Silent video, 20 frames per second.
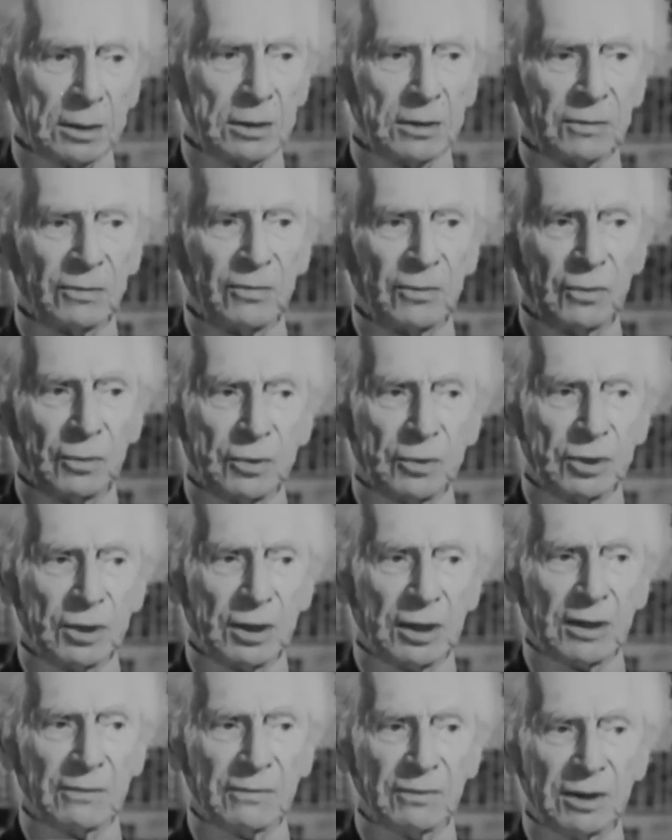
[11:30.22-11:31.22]
in the
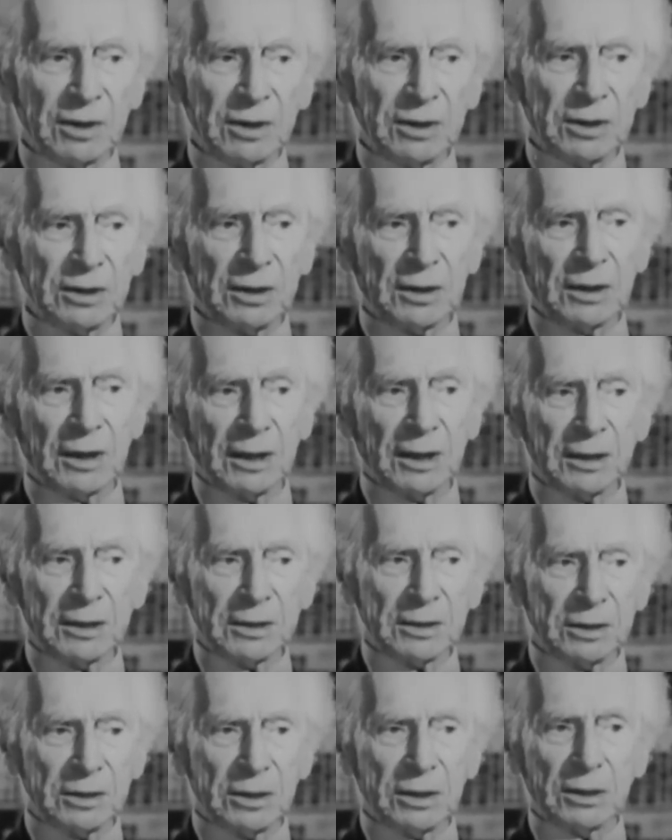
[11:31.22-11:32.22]
future have anything
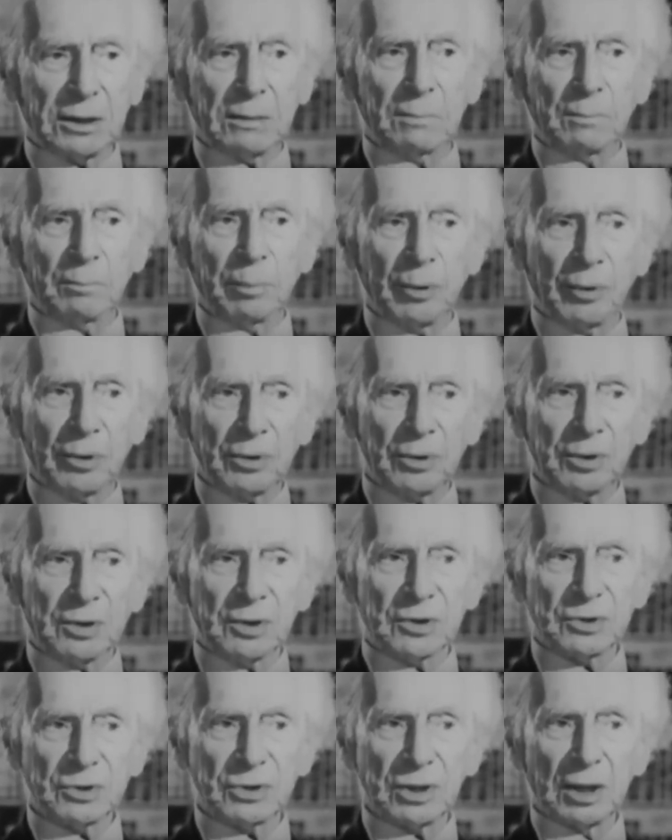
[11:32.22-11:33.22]
like the
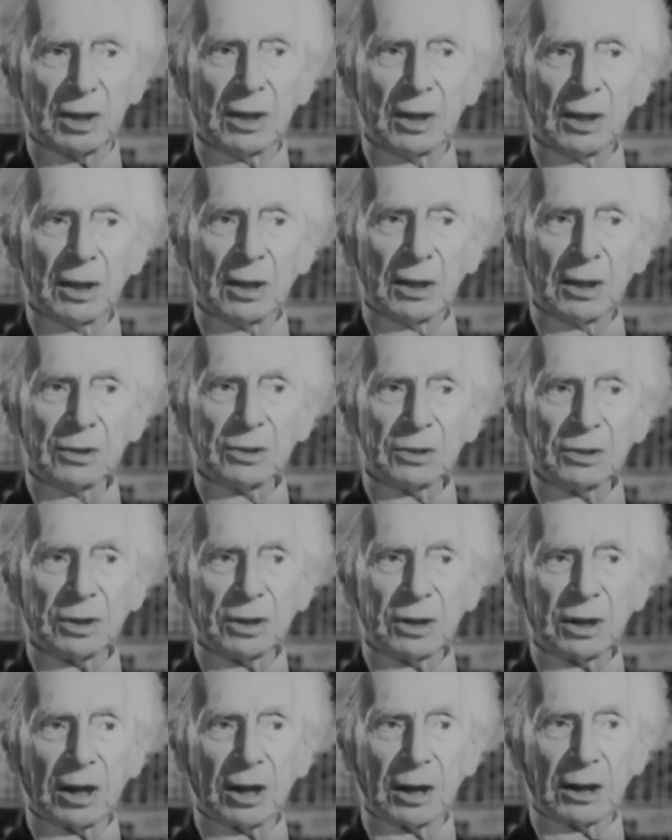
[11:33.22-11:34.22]
importance
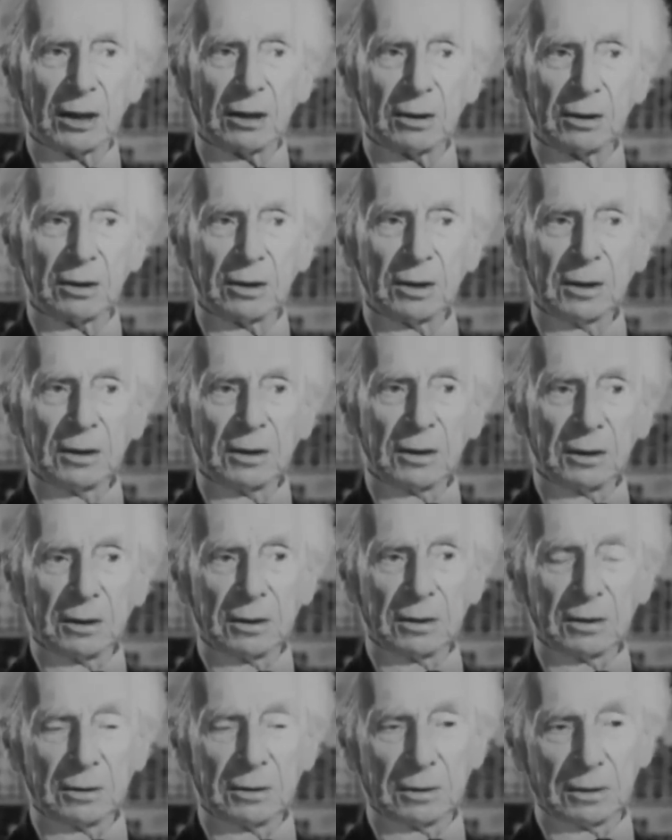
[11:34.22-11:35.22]
that it had
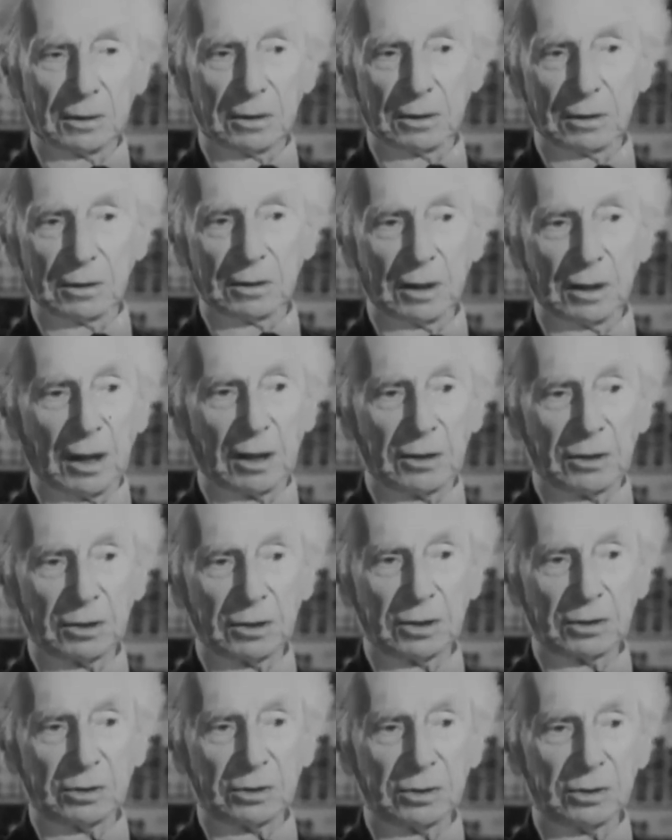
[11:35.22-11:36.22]

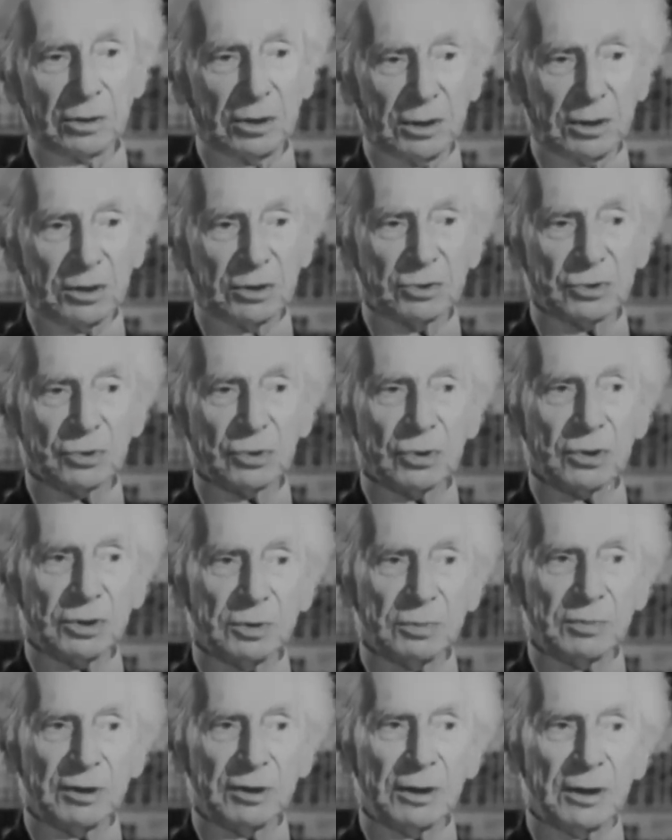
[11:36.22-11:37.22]
either to the Greeks or
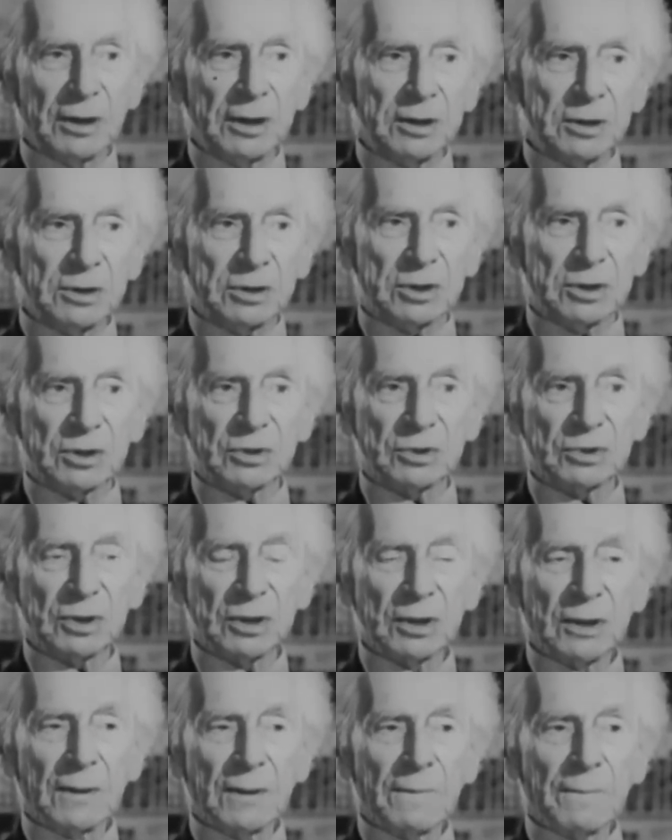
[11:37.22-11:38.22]
in the Middle Ages.
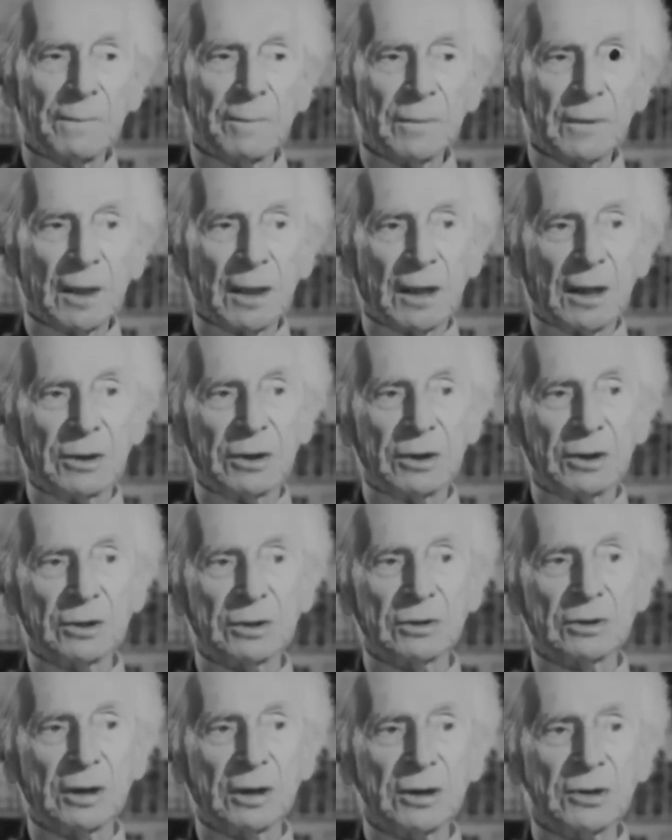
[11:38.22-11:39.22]
I
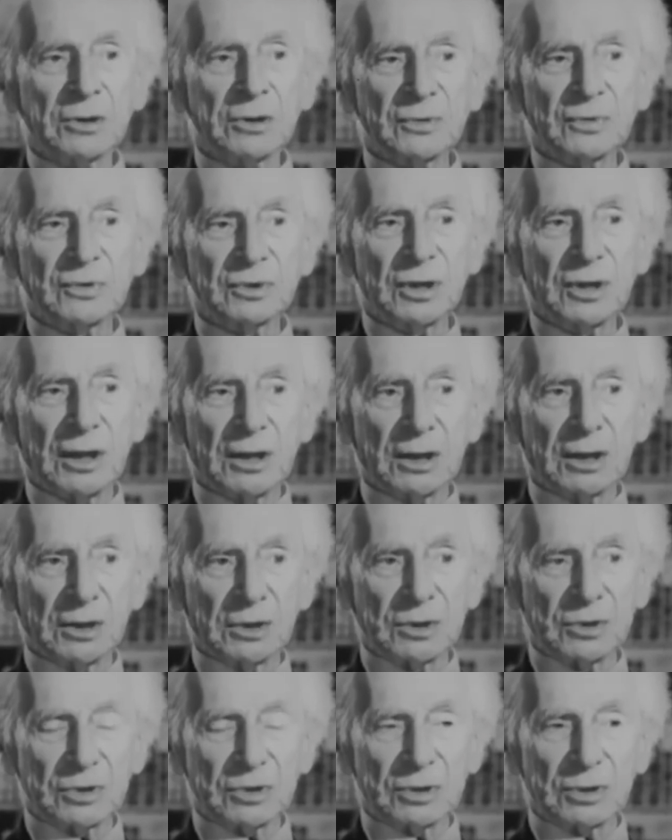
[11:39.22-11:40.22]
think the rise of
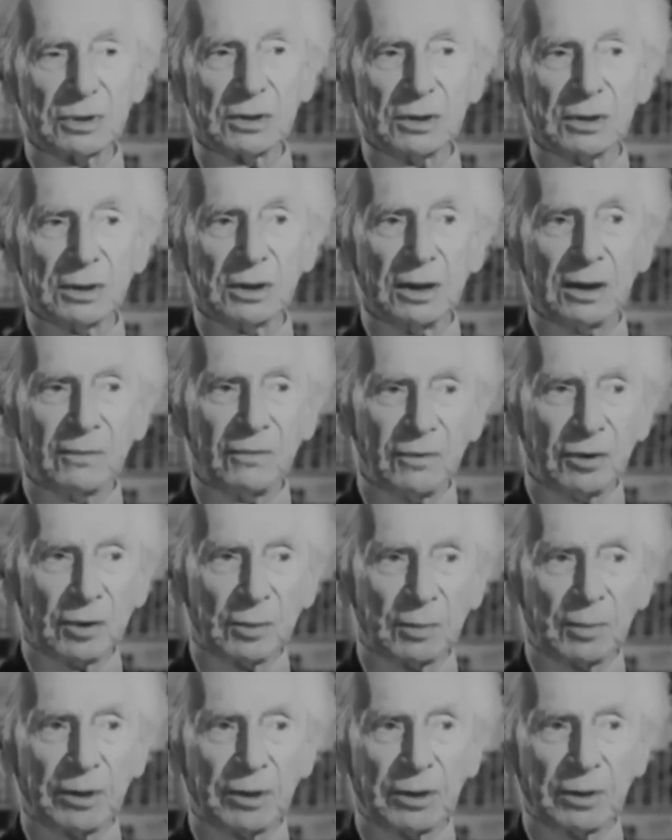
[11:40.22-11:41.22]
science
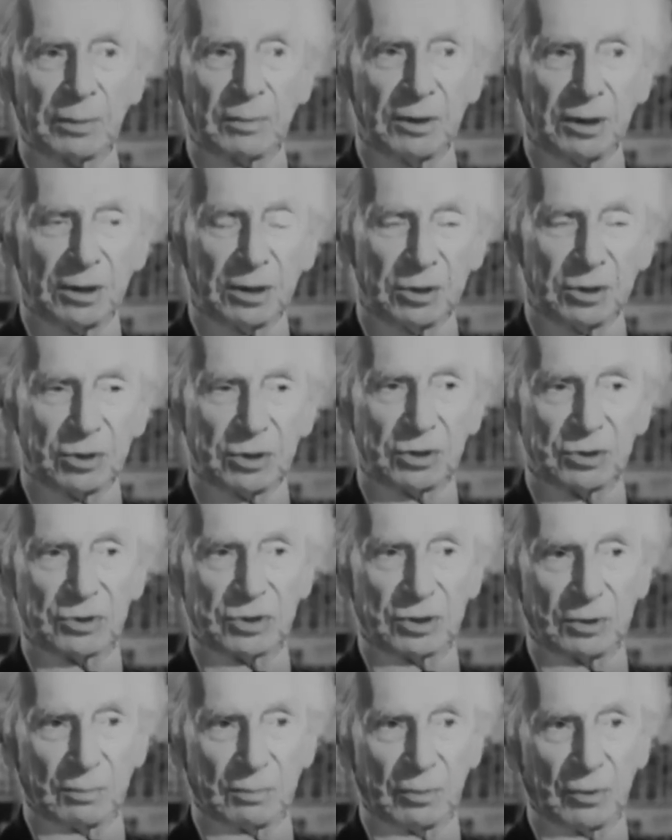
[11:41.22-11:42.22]
inevitably diminishes
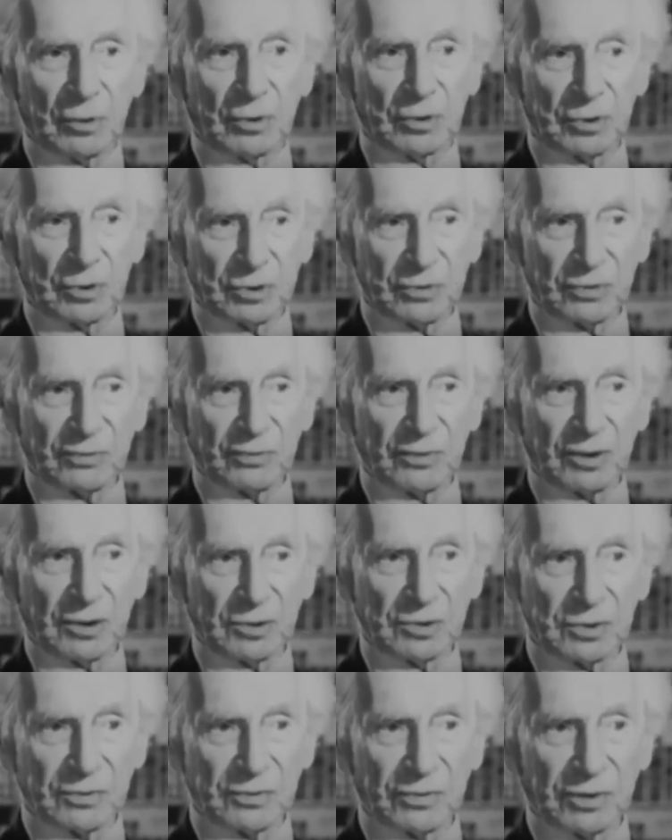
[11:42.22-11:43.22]
the importance of
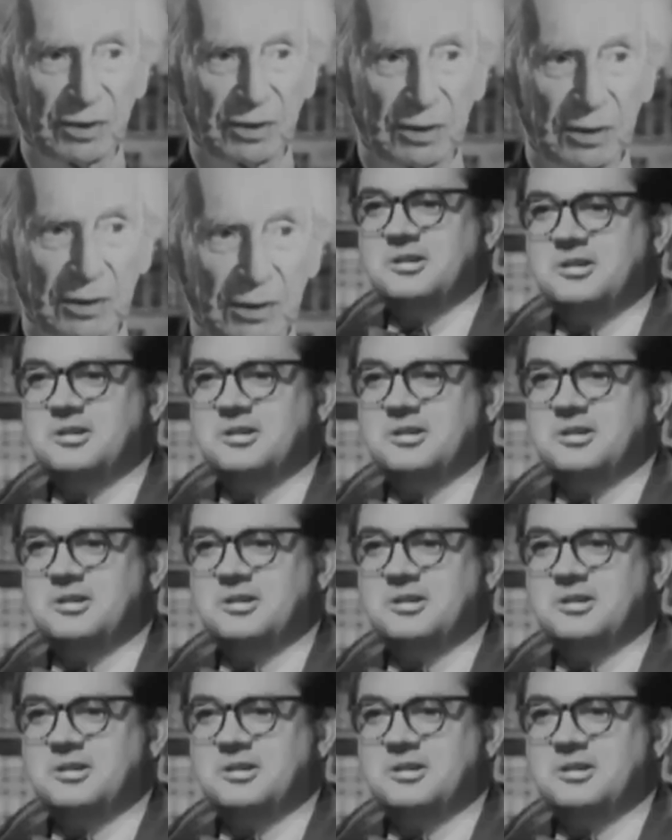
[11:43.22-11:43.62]
philosophy.